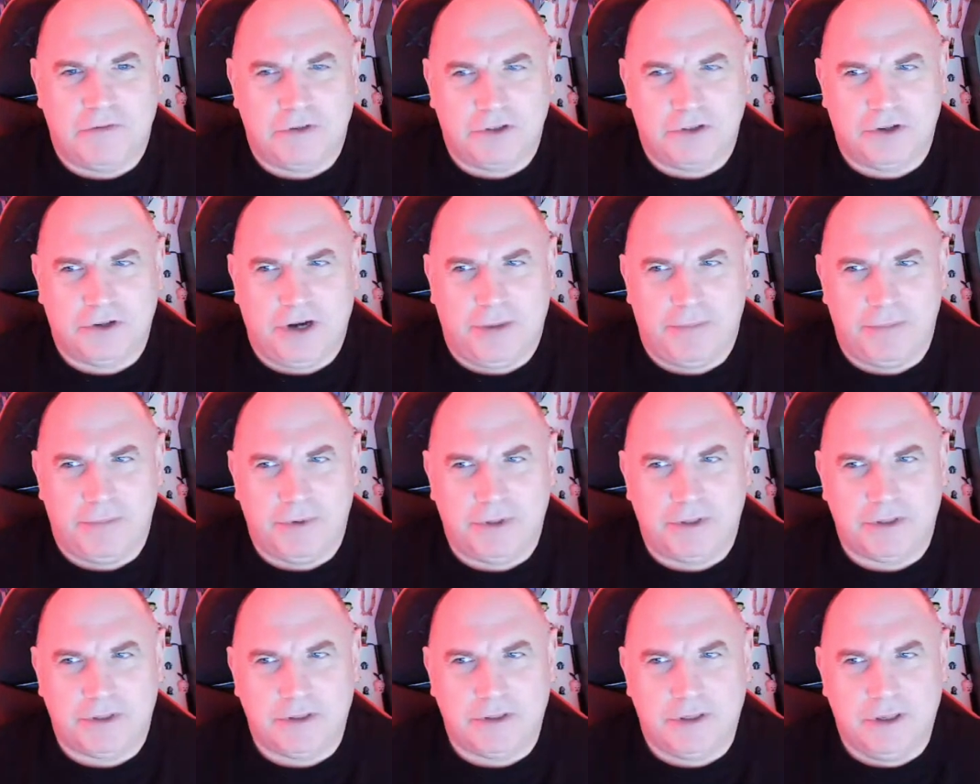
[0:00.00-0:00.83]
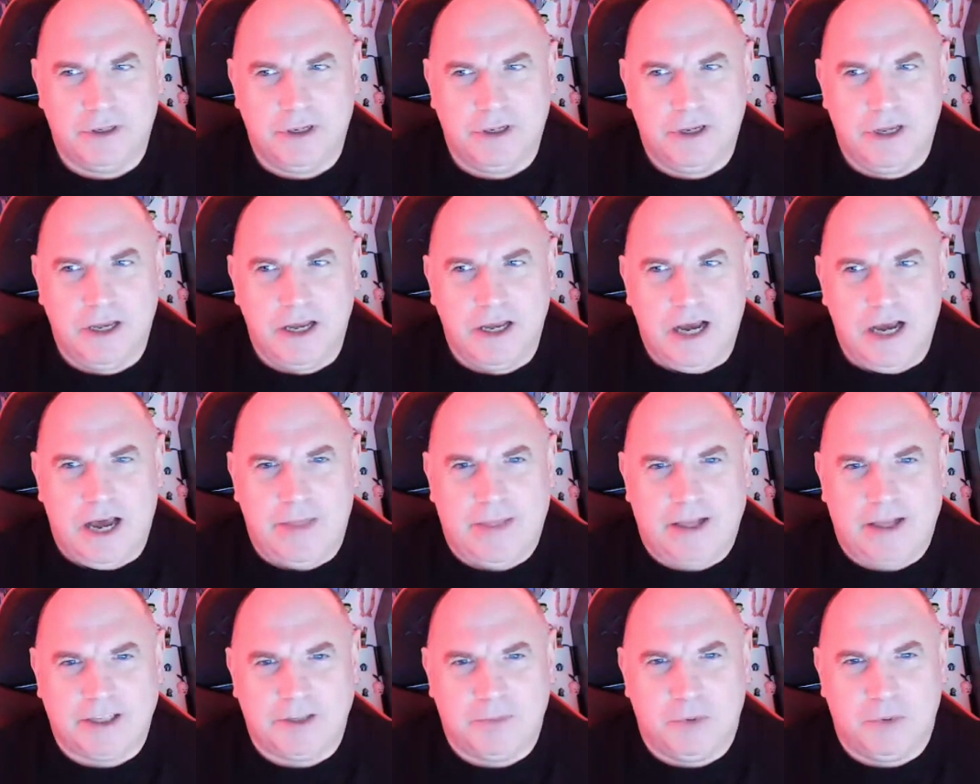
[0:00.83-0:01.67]
for treatment.
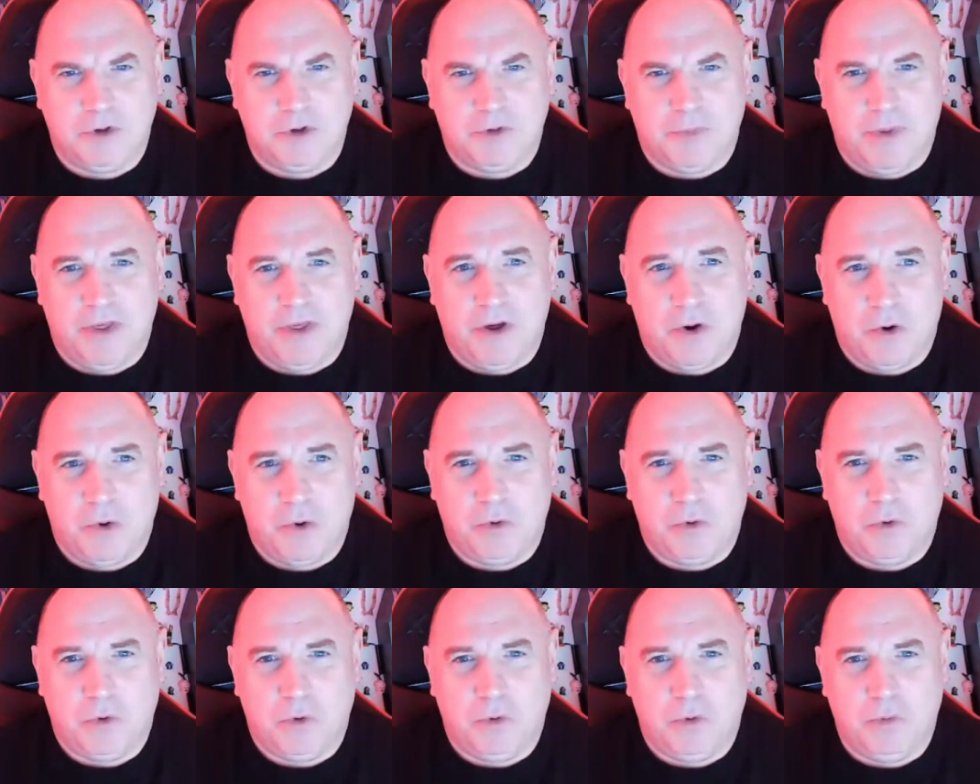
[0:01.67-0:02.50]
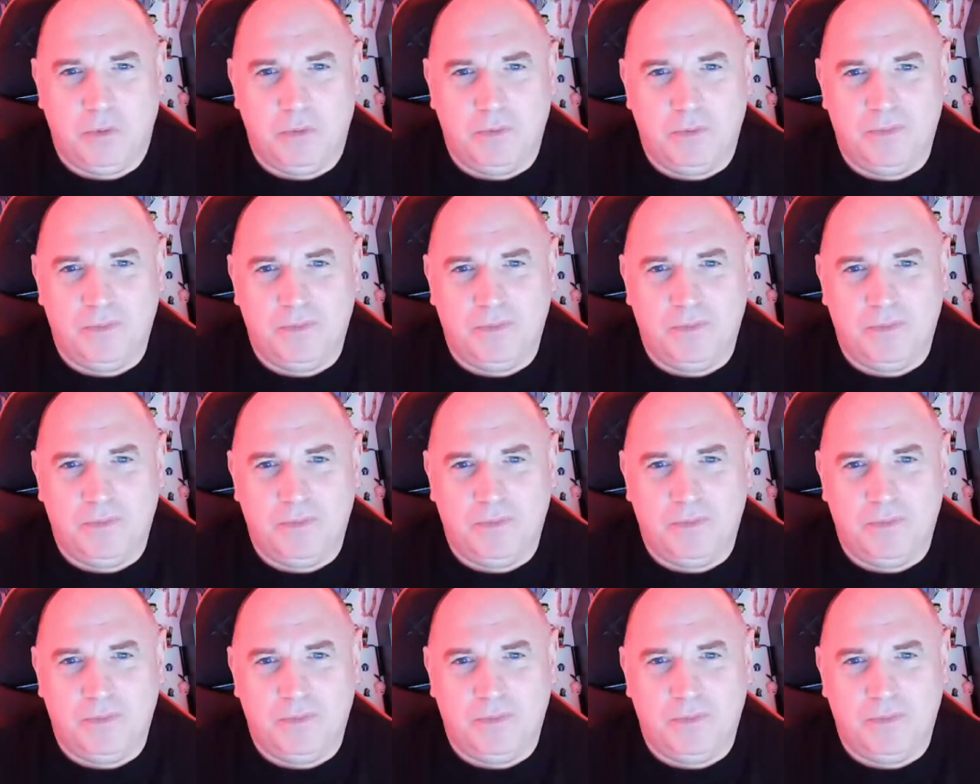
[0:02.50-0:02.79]
That's supposed to be the whole